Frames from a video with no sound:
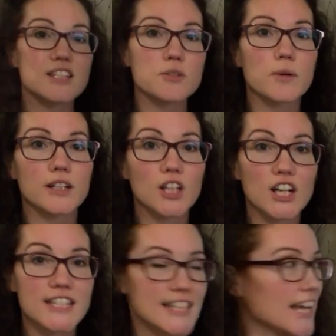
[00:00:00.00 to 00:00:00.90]
is what it
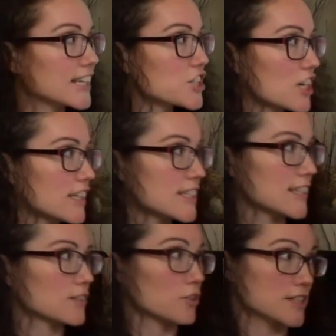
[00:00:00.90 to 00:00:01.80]
looks like
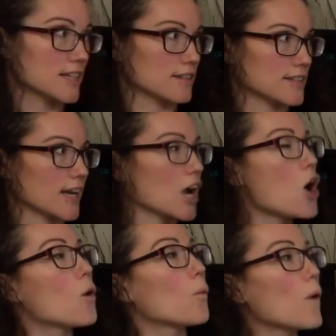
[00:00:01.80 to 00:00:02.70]
chanted or sounds like.
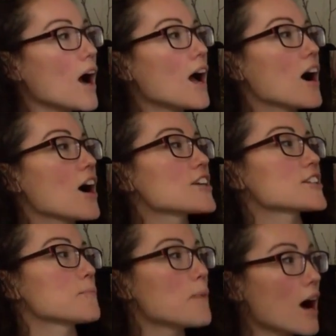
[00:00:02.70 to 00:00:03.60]
What are
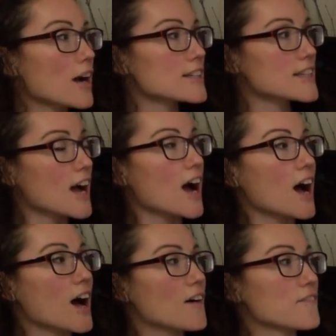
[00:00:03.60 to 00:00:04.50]
some parts
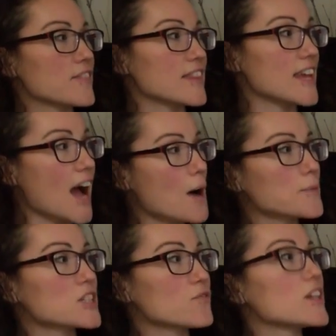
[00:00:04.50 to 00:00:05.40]
of the
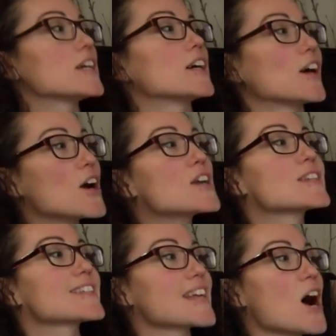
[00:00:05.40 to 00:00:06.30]
atmosphere?
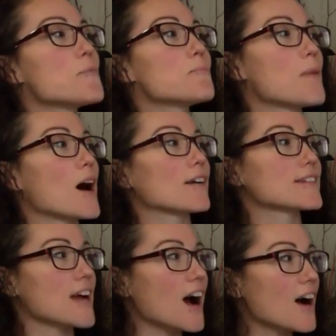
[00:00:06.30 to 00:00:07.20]
Some
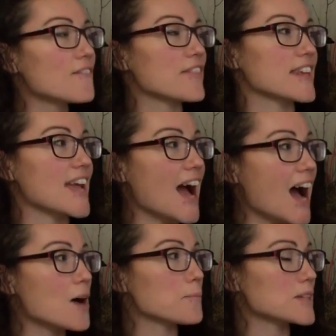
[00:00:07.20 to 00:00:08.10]
parts of the
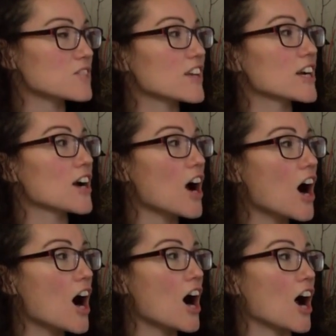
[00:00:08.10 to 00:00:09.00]
atmosphere
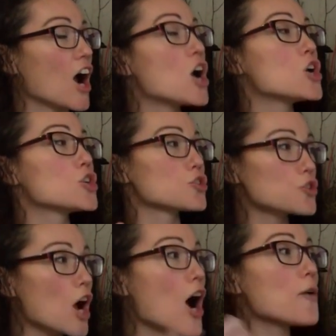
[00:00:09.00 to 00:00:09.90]
are
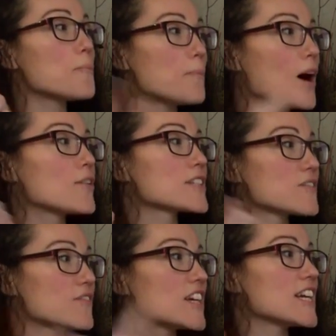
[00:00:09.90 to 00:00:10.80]

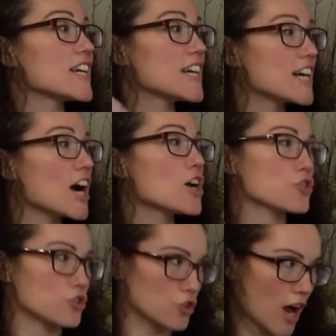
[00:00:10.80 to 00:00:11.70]
troposphere,
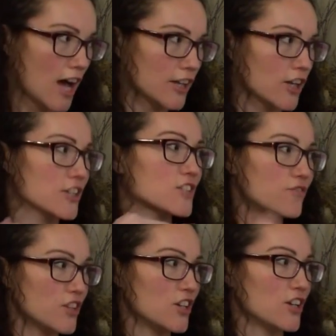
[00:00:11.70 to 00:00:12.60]

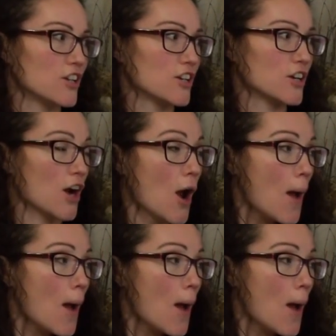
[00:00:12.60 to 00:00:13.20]
stratosphere,